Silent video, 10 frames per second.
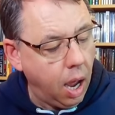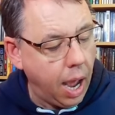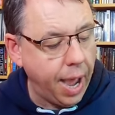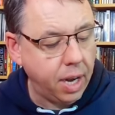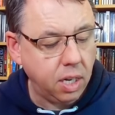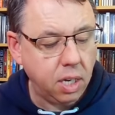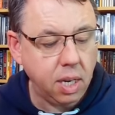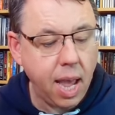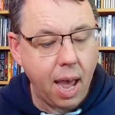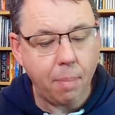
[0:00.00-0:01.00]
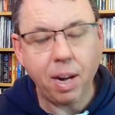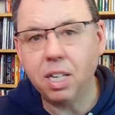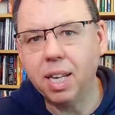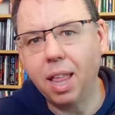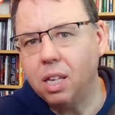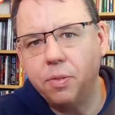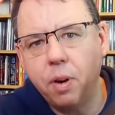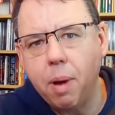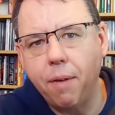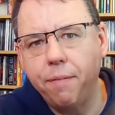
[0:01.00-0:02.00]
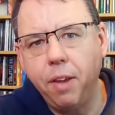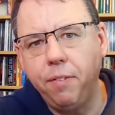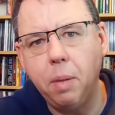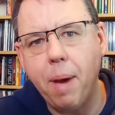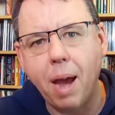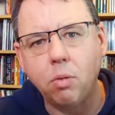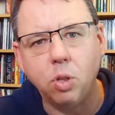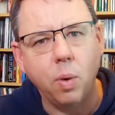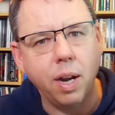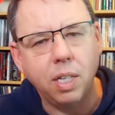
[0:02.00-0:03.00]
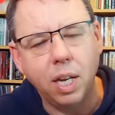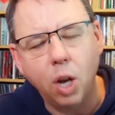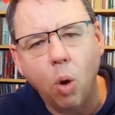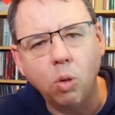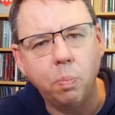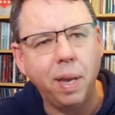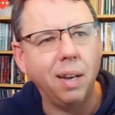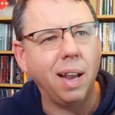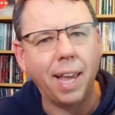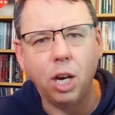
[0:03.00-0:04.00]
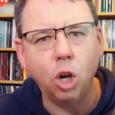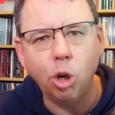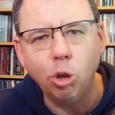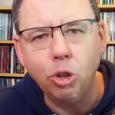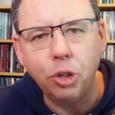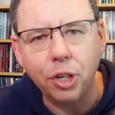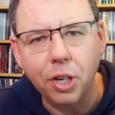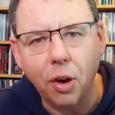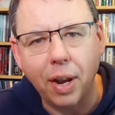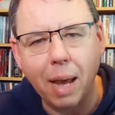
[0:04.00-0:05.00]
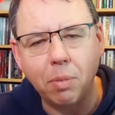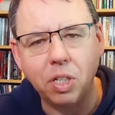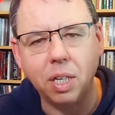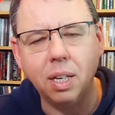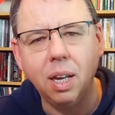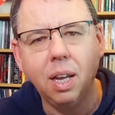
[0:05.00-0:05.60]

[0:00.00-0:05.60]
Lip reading: And yeah, I managed to get this for about £50, whereas it had always been like 100 on Amazon.